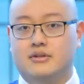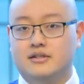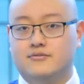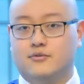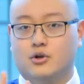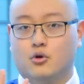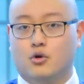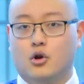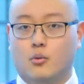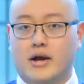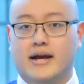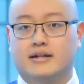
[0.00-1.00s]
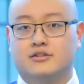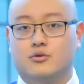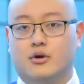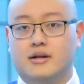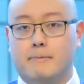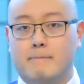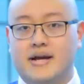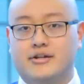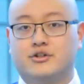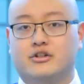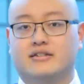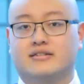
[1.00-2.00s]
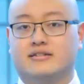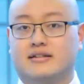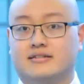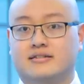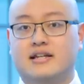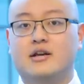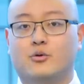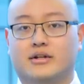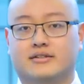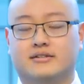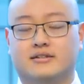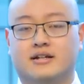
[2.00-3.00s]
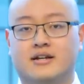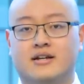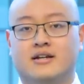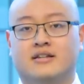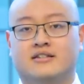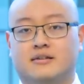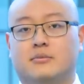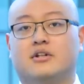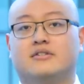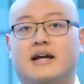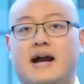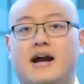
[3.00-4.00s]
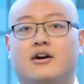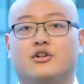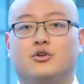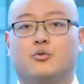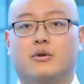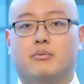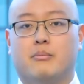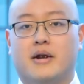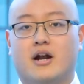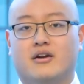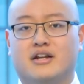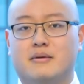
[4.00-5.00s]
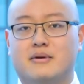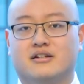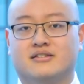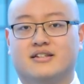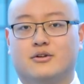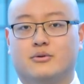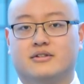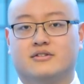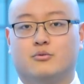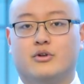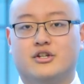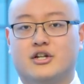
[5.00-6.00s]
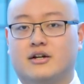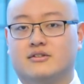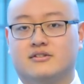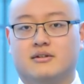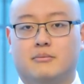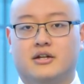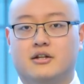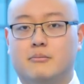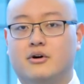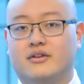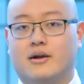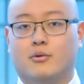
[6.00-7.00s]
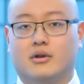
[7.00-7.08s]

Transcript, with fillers: These four core ways, you wanna make sure this is a sequence similar to how you would prepare an email sequence to reach out to somebody to build that